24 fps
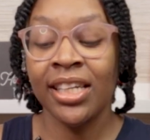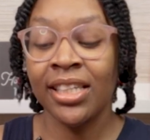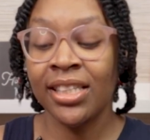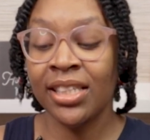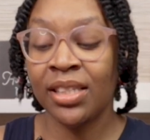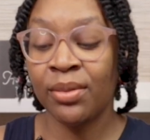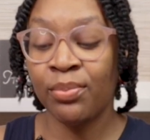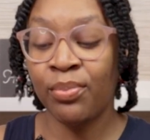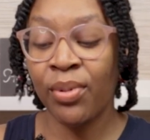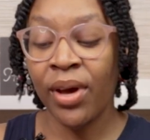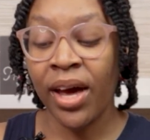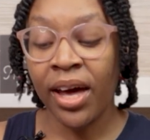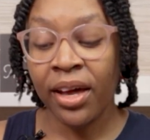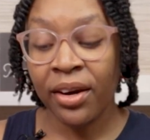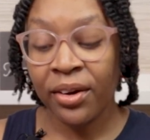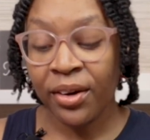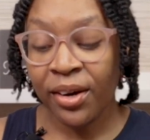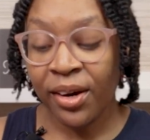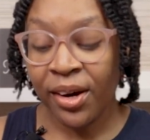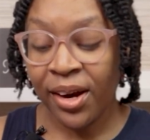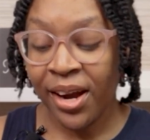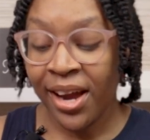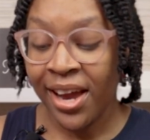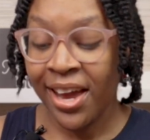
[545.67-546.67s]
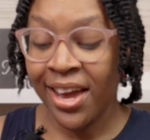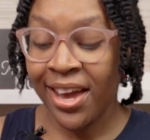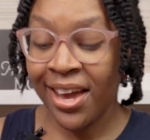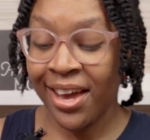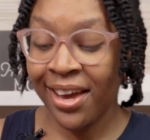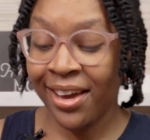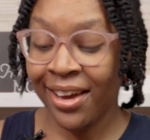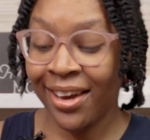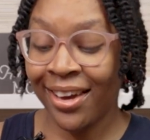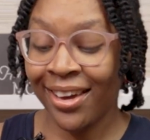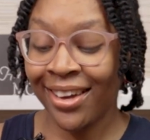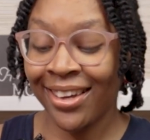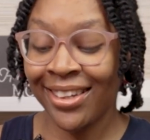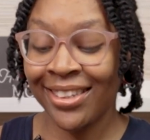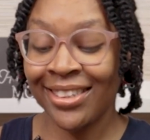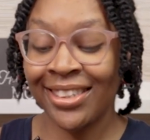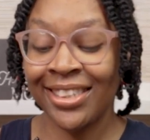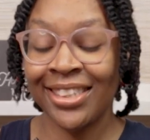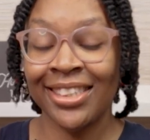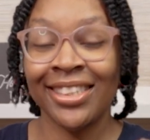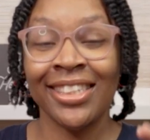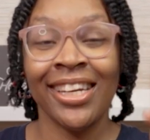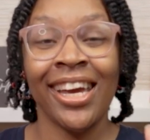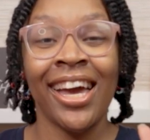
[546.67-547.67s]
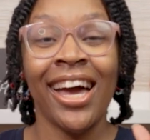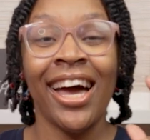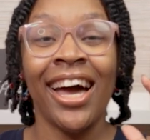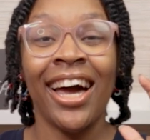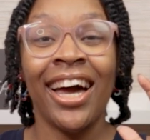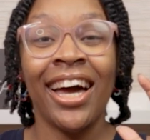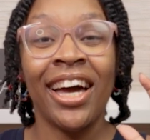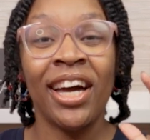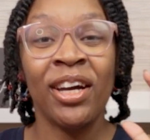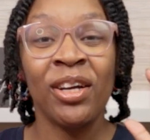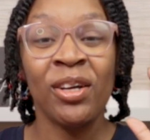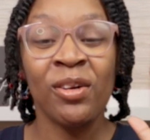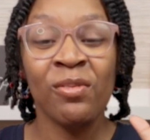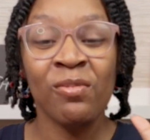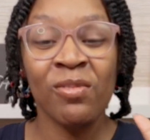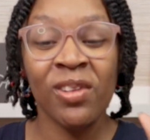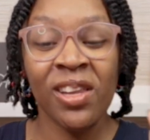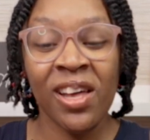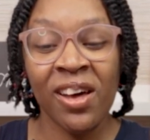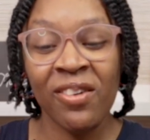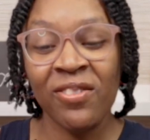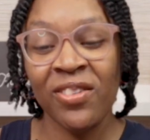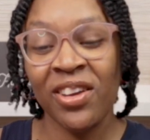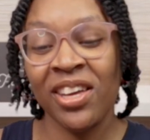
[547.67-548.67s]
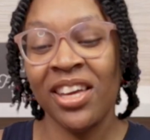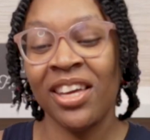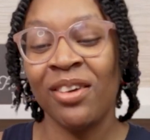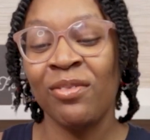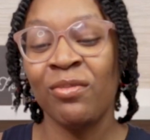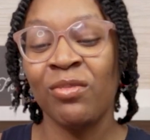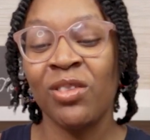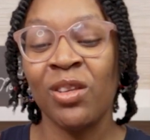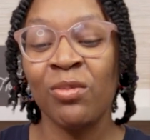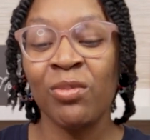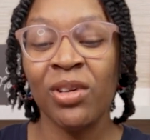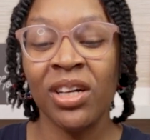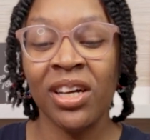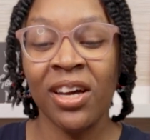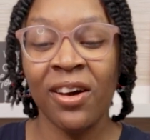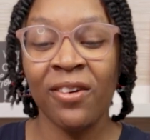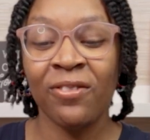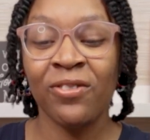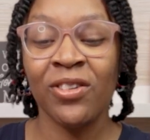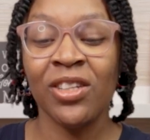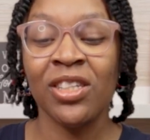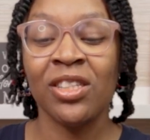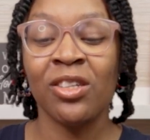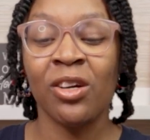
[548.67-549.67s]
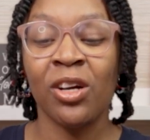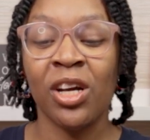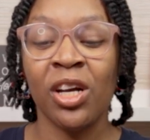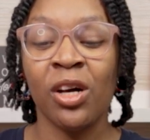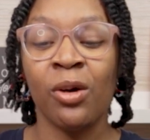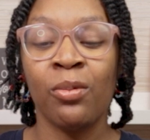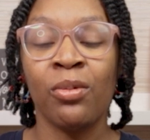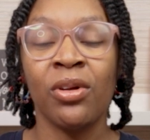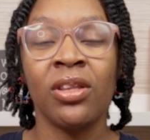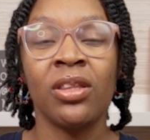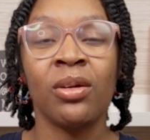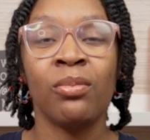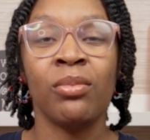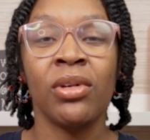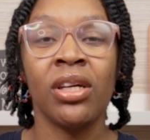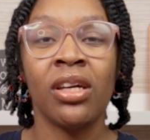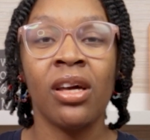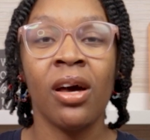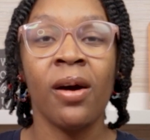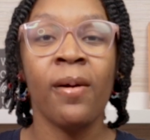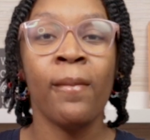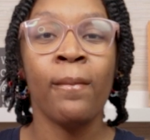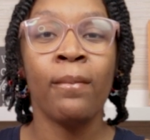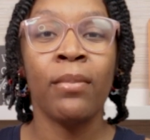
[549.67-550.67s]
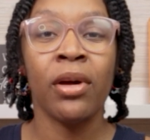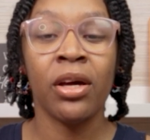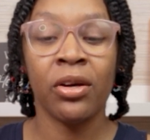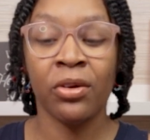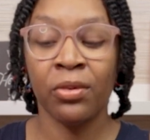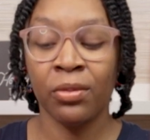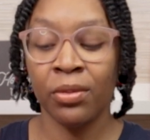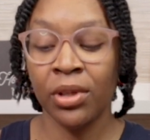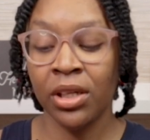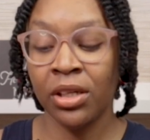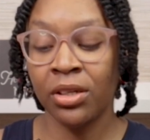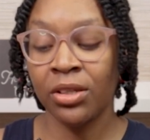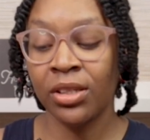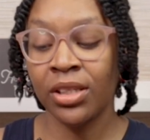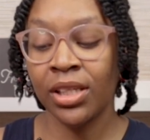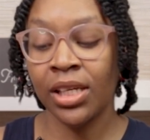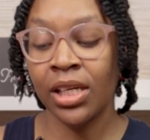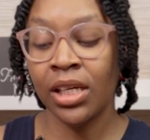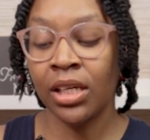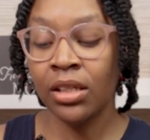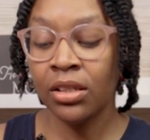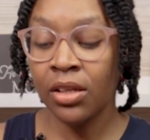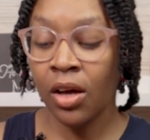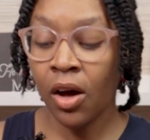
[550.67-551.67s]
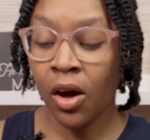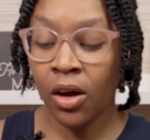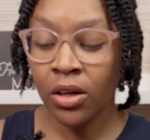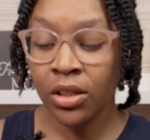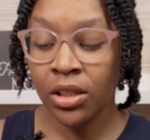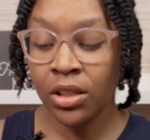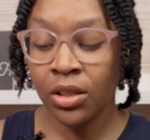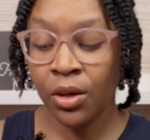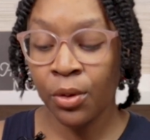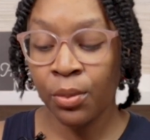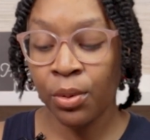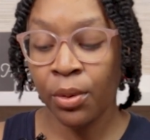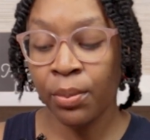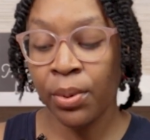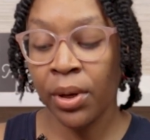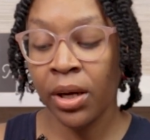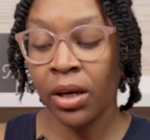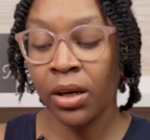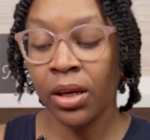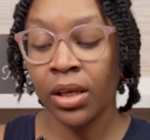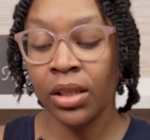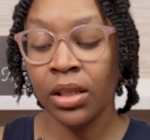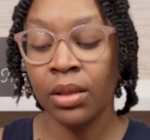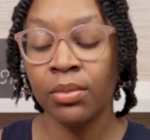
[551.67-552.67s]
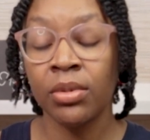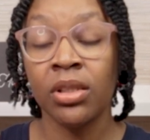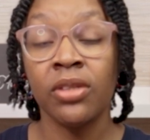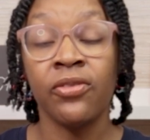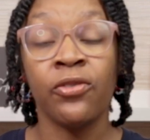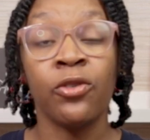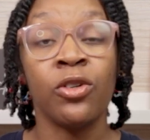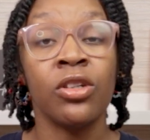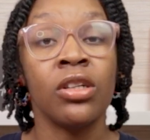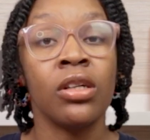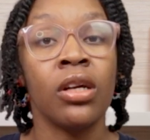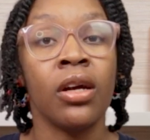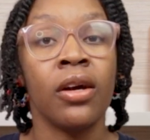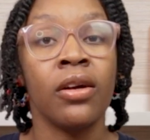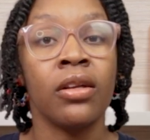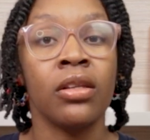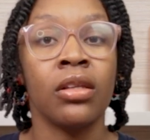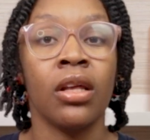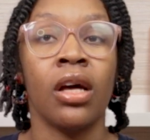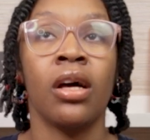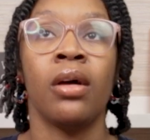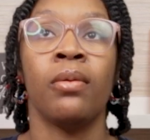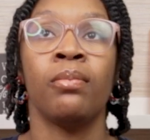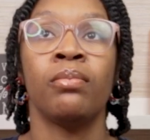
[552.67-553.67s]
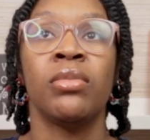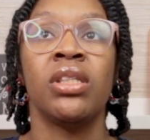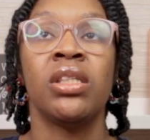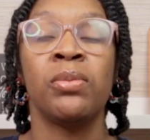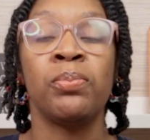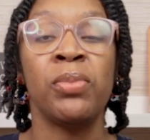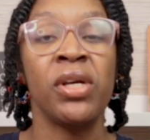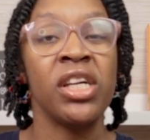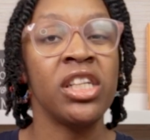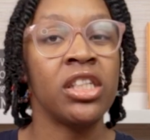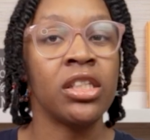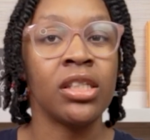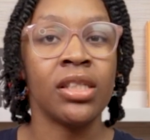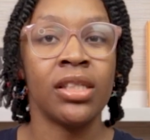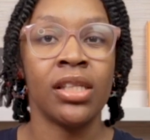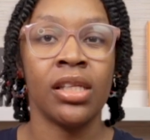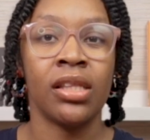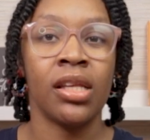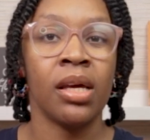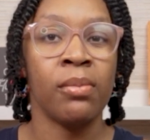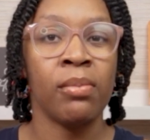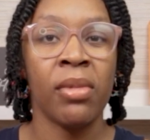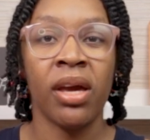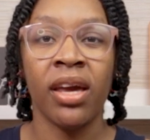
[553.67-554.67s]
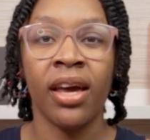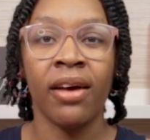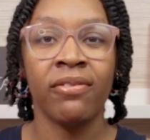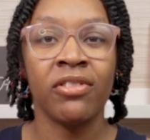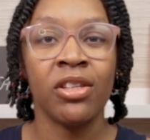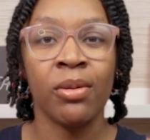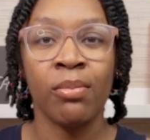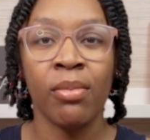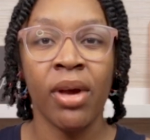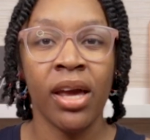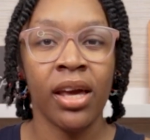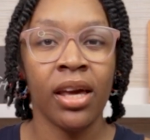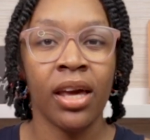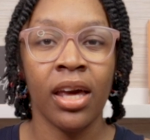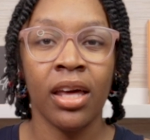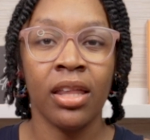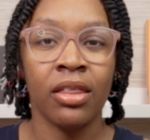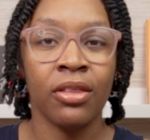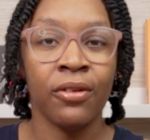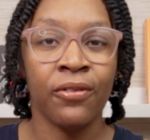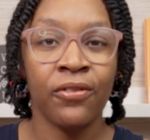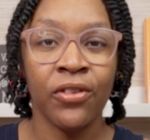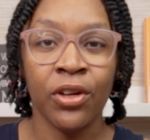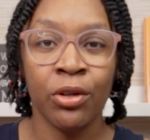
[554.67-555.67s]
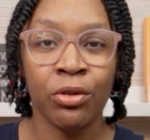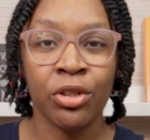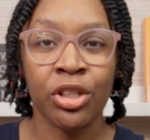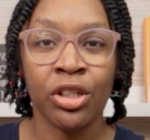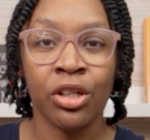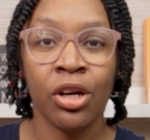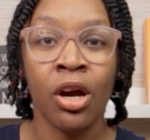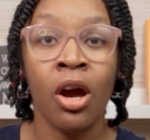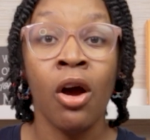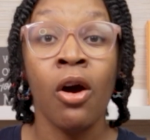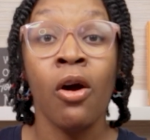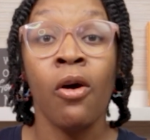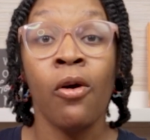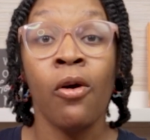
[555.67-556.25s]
is better. And I am loving it. The McGuffies are helping them become better readers. It is also preparing them for speeches that they may have to make in the future,